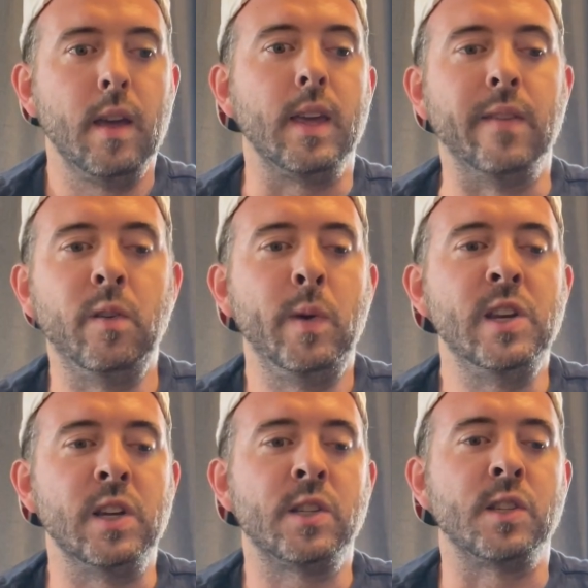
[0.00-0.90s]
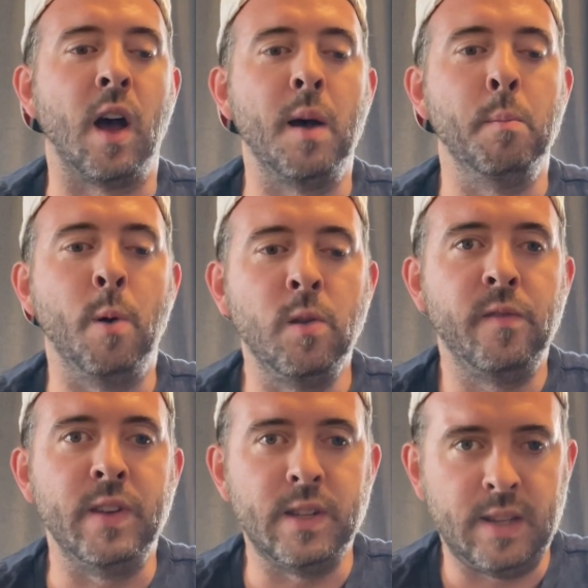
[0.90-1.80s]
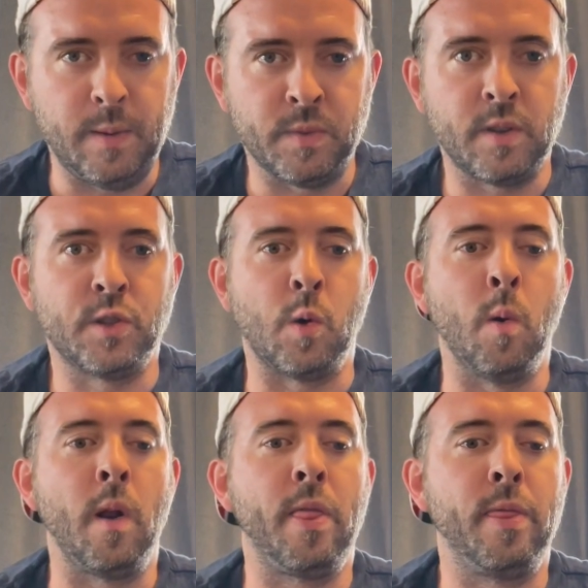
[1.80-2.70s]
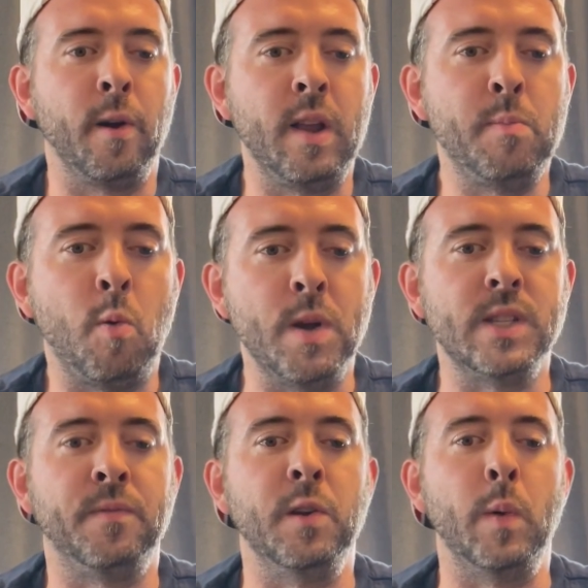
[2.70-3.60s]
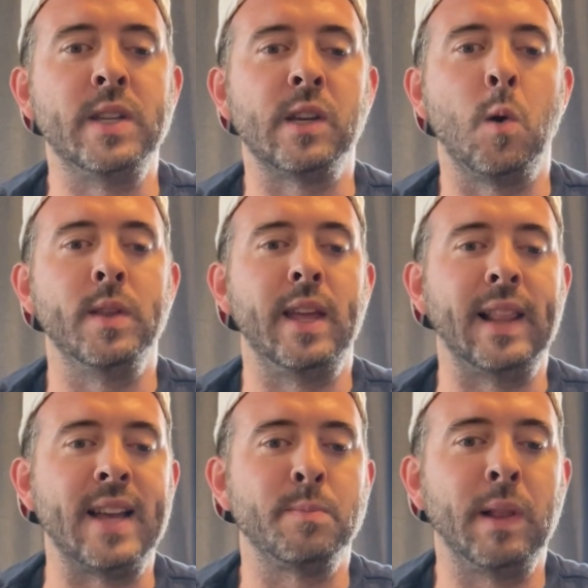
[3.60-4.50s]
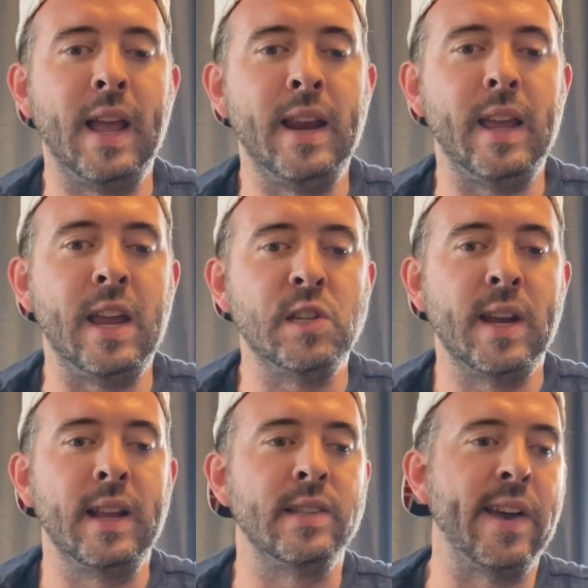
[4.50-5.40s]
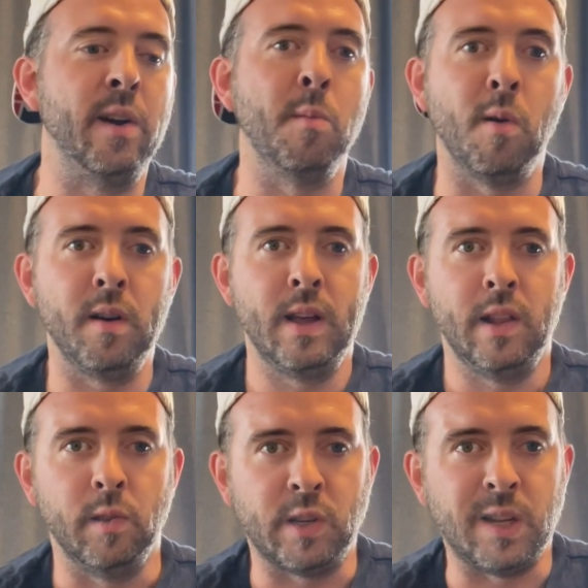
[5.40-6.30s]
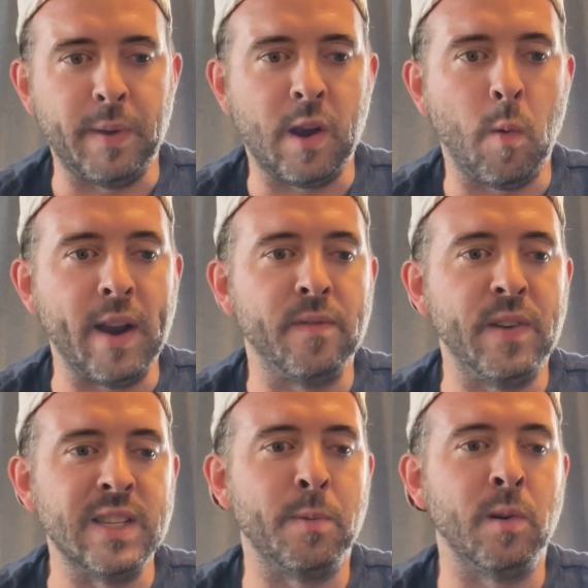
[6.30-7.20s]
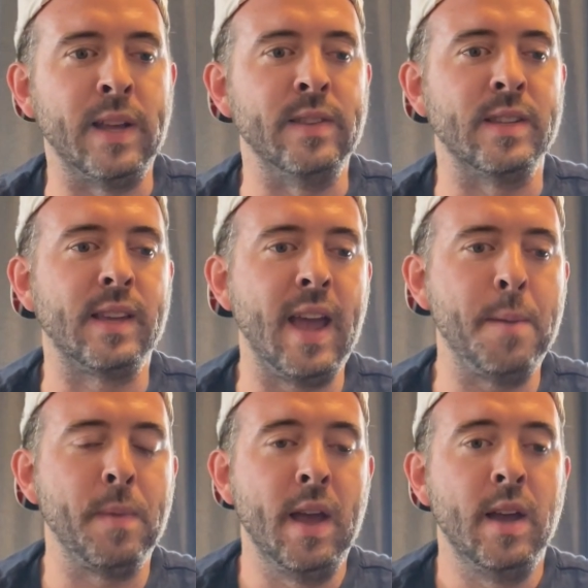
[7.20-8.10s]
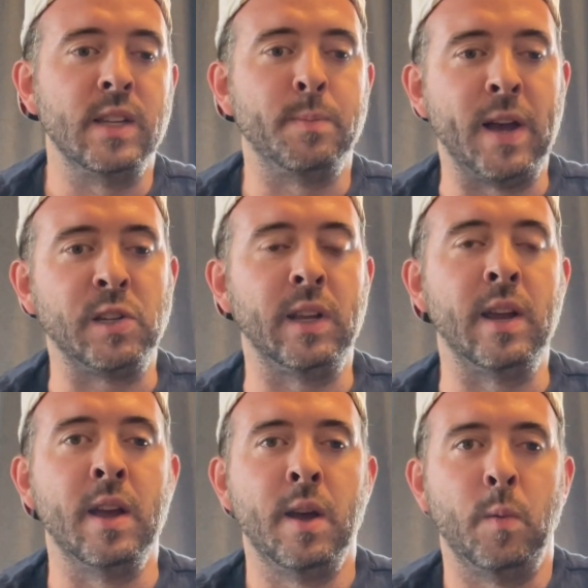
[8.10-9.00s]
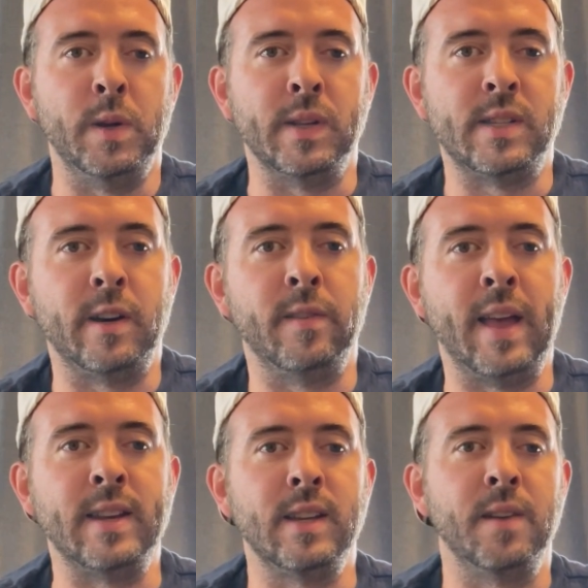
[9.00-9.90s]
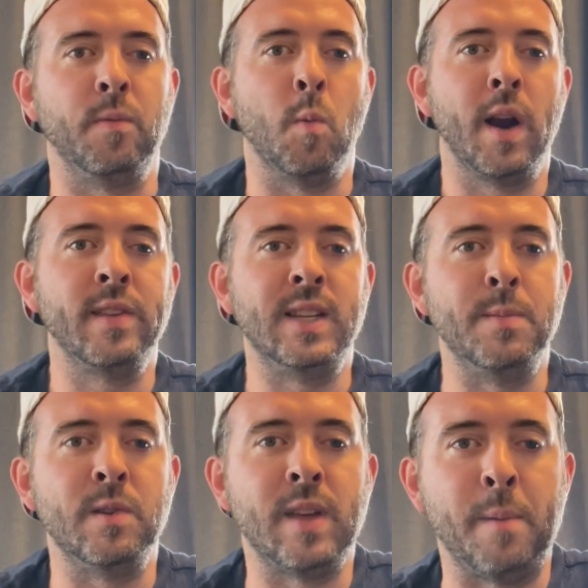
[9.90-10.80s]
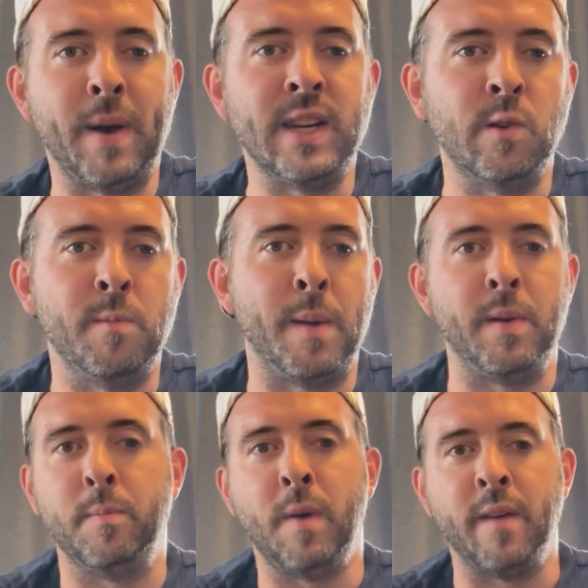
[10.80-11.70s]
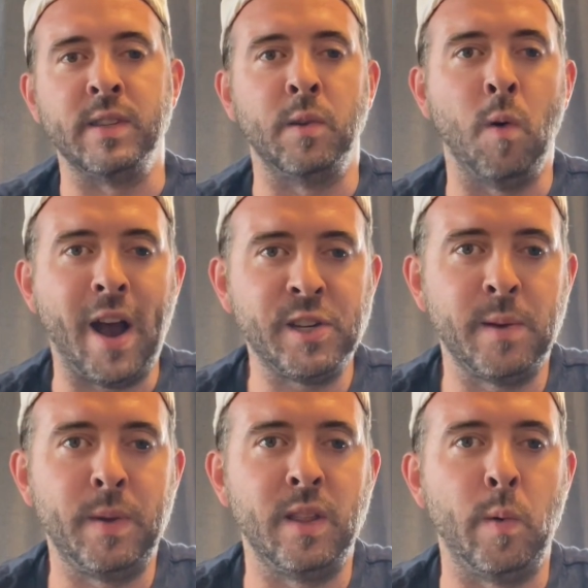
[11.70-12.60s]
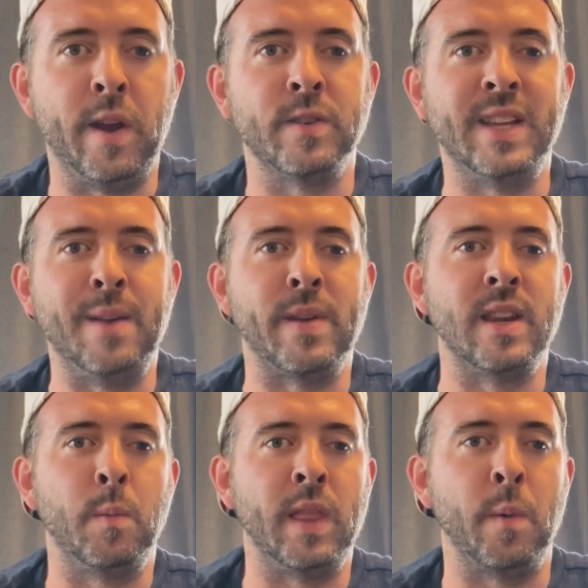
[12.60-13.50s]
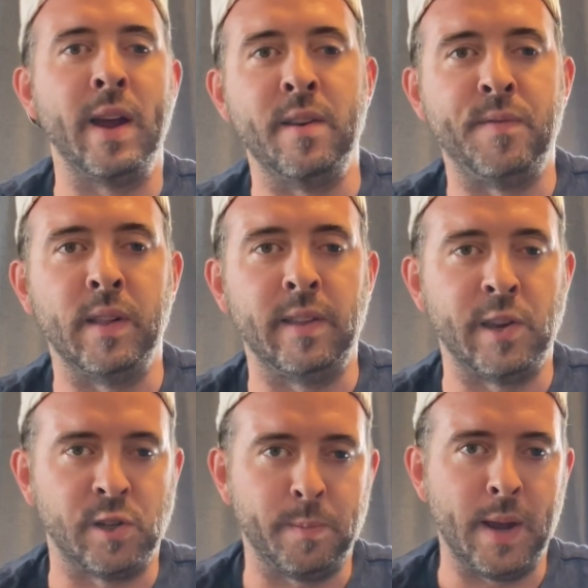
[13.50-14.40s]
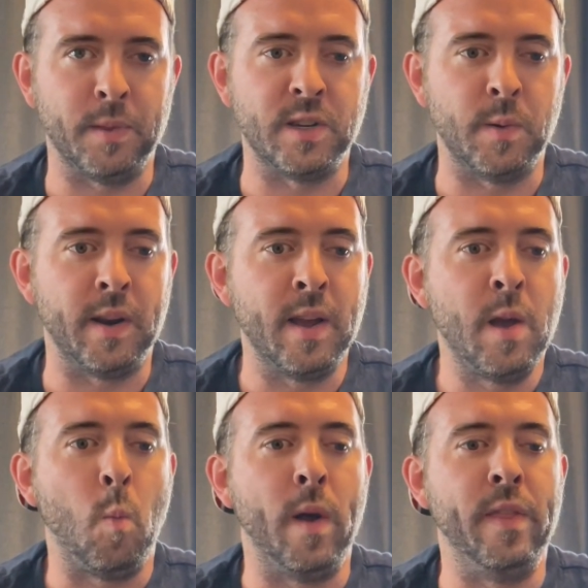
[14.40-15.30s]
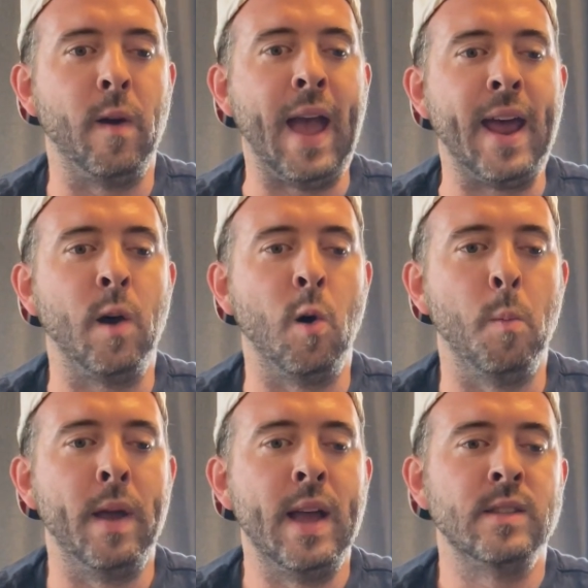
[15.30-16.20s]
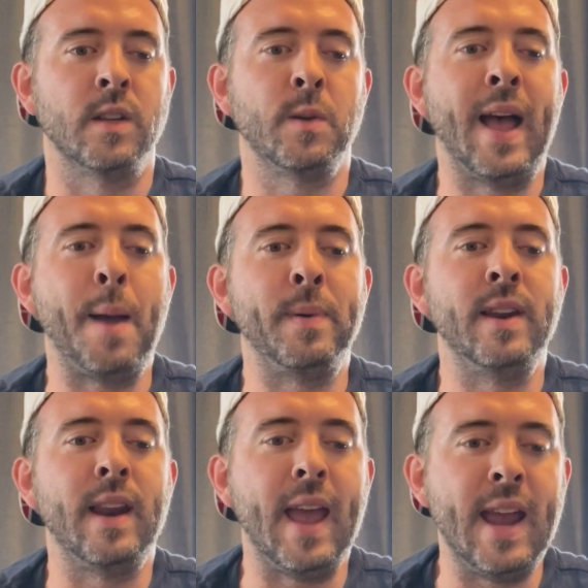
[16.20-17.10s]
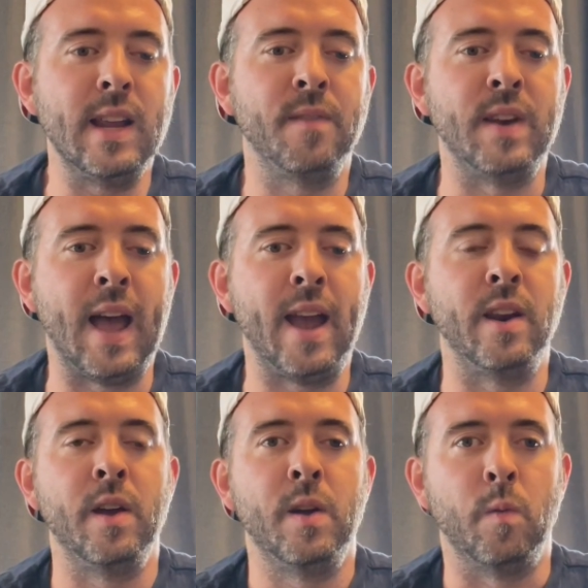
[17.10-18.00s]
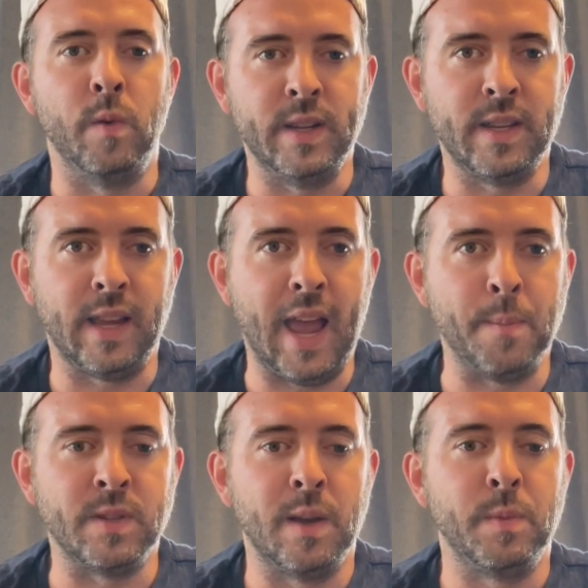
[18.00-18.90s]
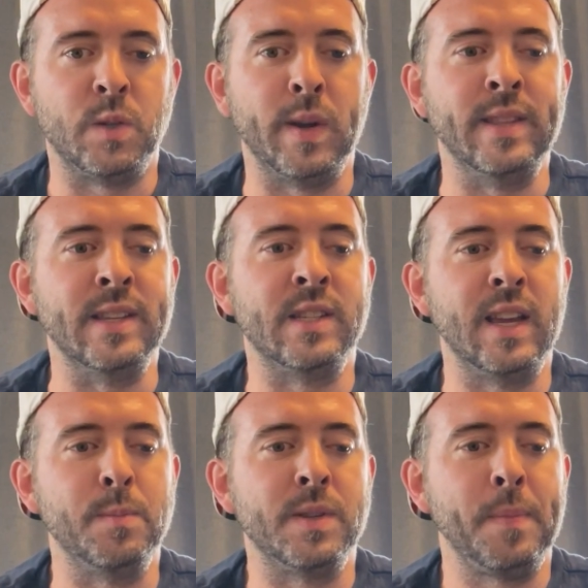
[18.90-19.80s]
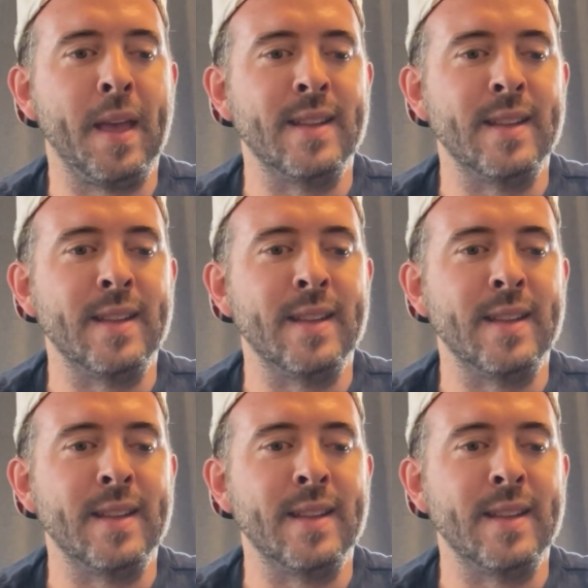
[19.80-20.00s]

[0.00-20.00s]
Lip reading: Given we just saw both of these teams score 30 points a few weeks ago when they last played, each hitting 10 or more, looks to be quite feasible in this game, especially when you consider that if one of the teams you thought might do it might be obviously Washington being the weaker team. They did it when they were in Philly. They should be able to do it when they're at home. It's also happened in 8 of 9 recent games between these teams.